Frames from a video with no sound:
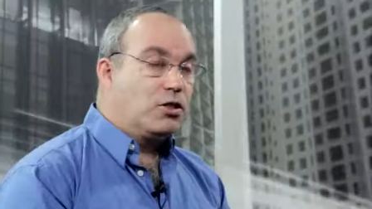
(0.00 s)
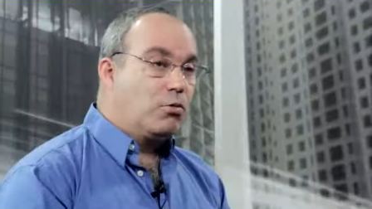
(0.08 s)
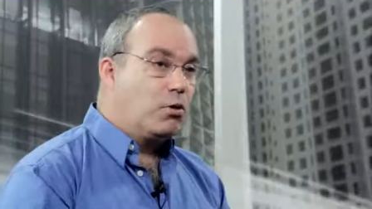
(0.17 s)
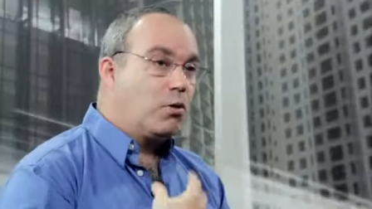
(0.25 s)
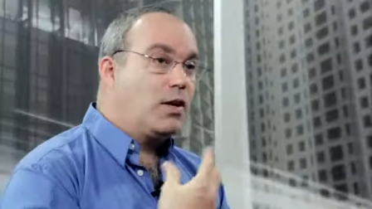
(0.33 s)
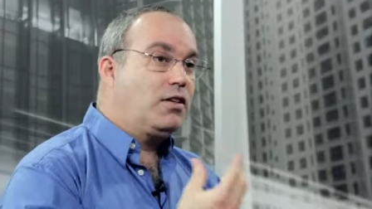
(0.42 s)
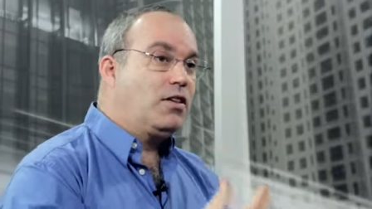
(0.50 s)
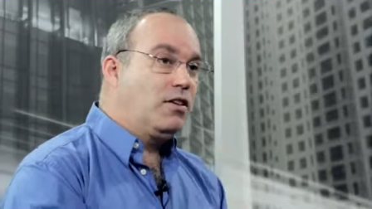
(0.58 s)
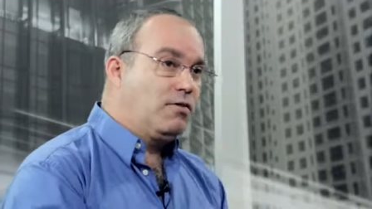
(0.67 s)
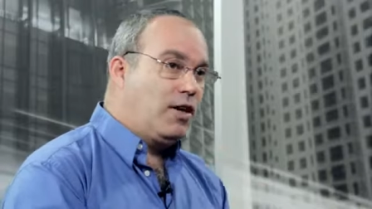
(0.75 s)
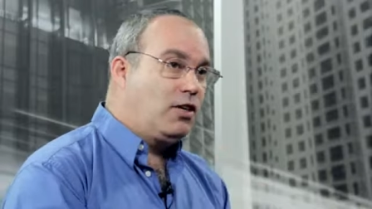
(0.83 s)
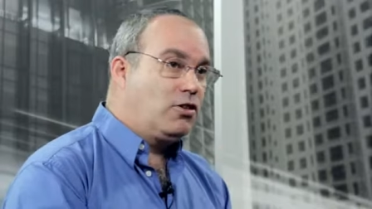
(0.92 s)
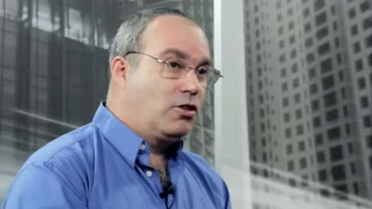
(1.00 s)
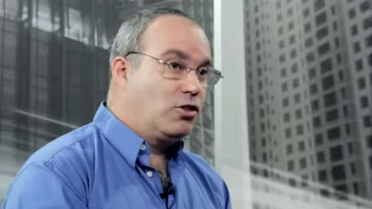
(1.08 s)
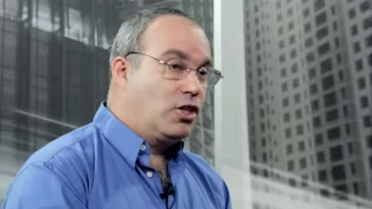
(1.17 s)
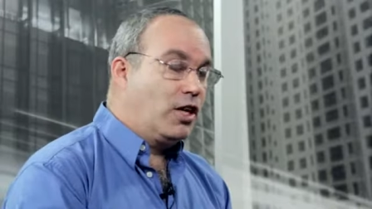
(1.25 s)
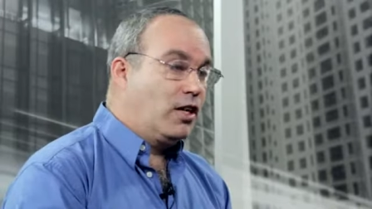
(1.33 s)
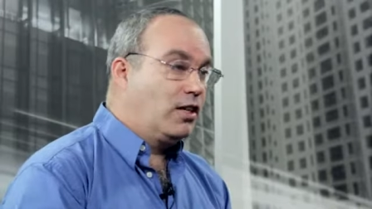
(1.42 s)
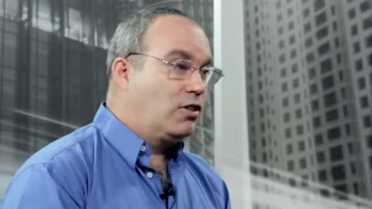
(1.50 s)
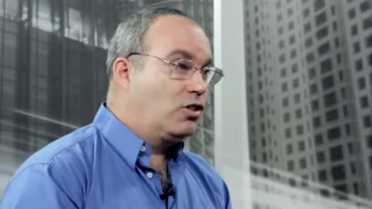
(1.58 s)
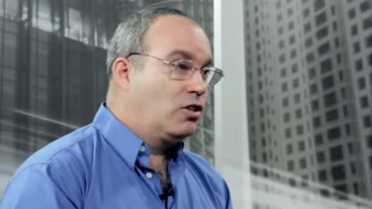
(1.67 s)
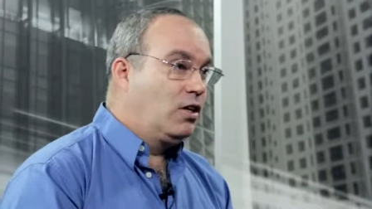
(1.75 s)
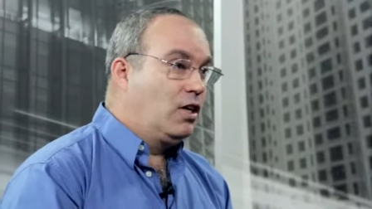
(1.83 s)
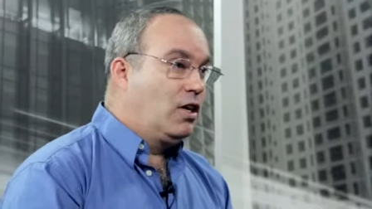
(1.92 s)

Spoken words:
when we went to the Venture Challenge,